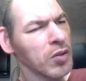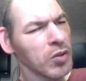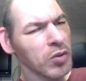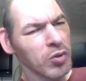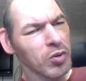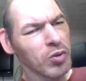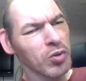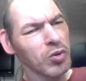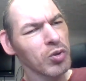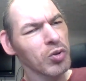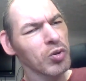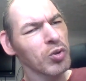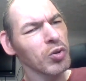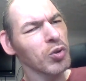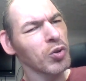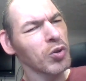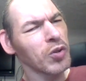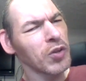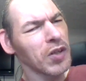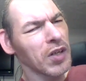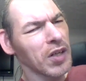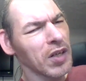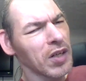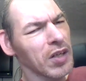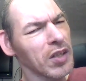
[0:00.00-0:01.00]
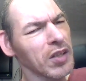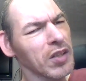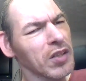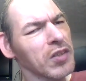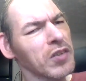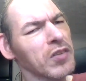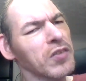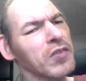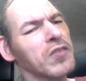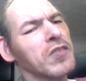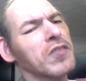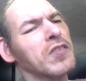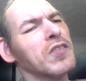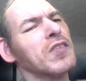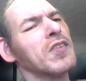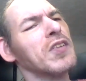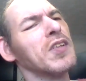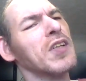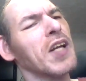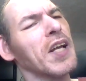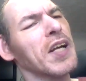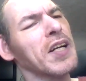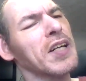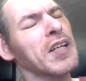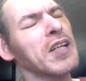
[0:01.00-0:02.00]
short
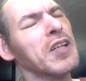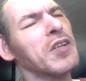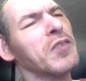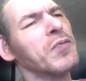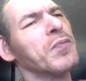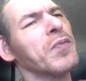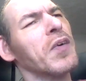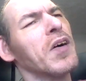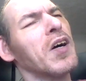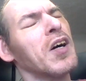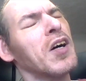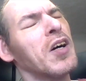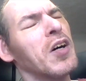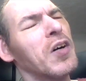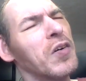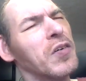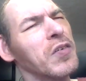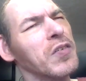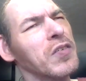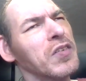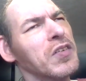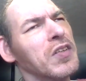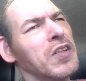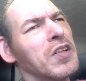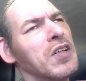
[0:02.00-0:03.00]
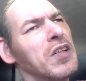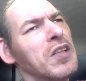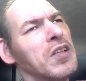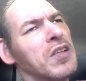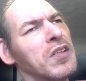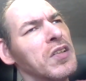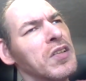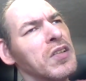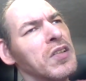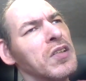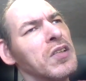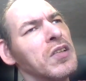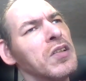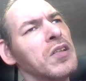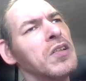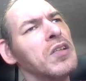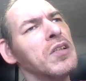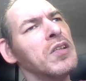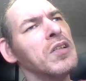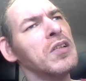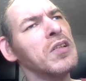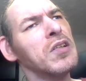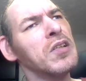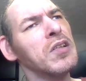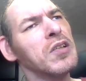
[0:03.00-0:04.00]
like a phone.
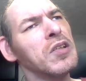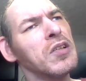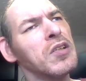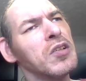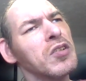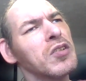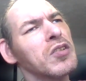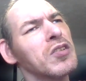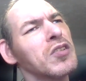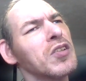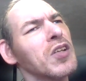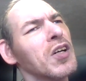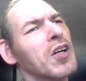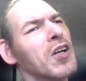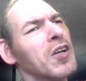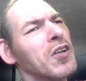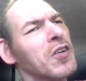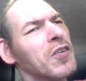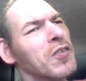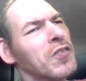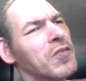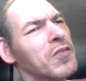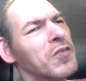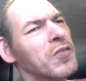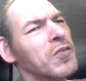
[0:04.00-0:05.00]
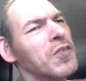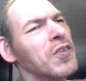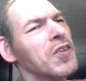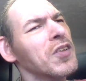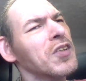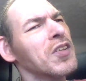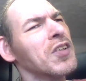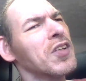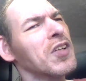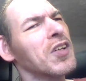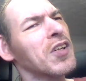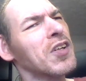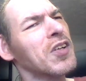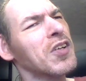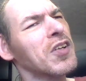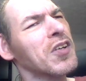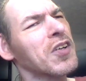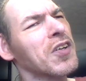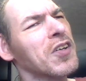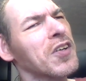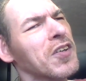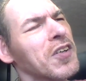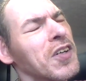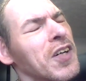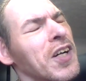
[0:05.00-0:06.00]
So when you
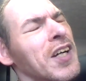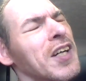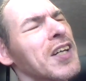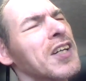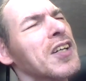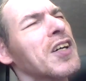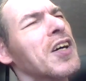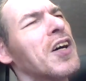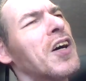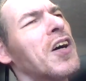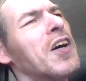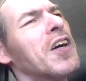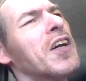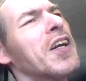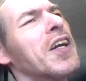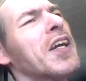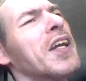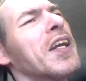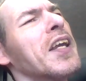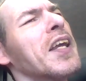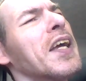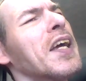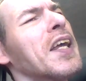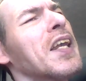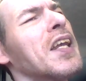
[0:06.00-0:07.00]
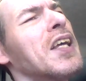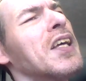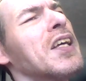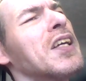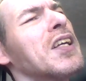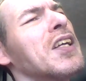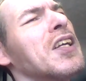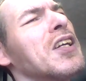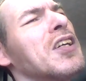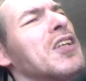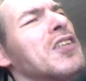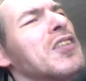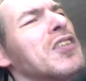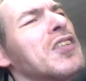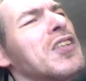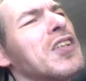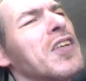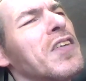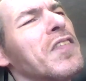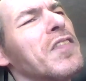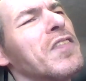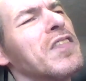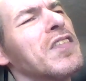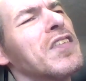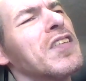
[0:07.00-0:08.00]
click on it in a
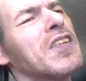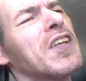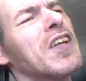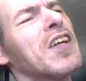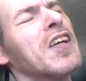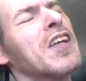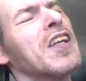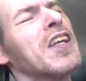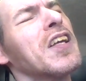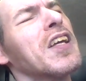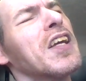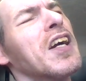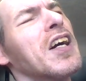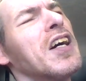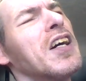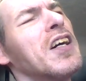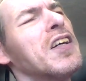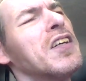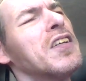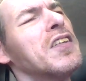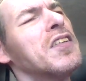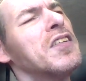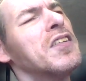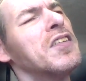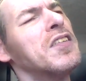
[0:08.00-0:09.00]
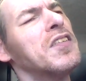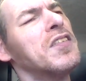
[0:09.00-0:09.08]
YouTube studio,